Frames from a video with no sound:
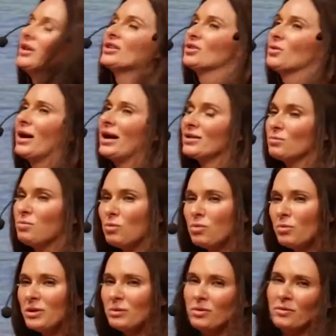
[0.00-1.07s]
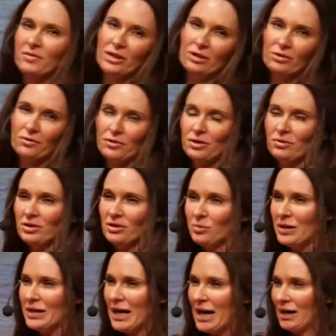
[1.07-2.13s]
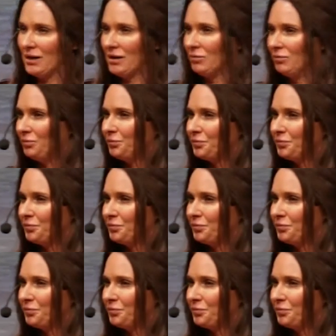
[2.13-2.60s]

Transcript: So I ask, what will be revealed for you this weekend?